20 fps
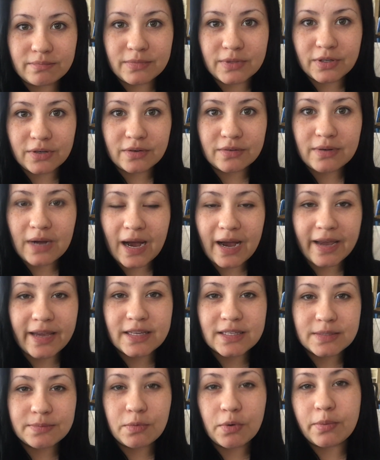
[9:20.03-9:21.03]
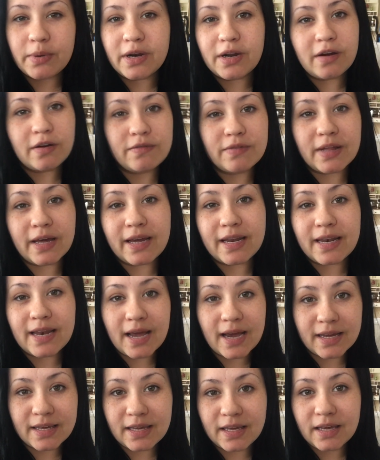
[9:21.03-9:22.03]
their highest moment of like
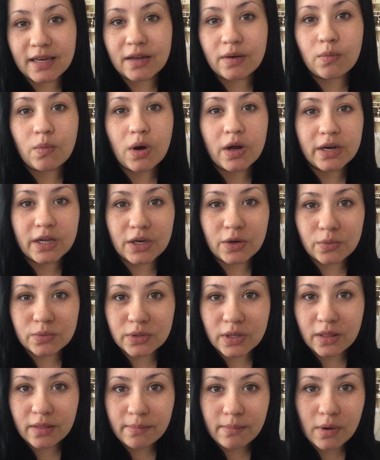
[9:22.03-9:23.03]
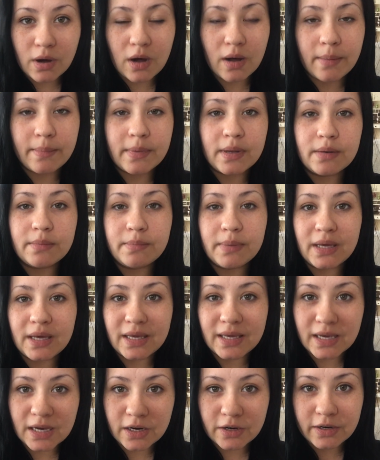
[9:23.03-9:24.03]
nagging and wanting only the mom and
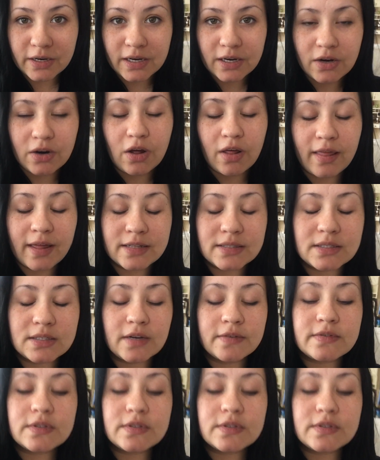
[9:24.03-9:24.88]
being carried and all that stuff.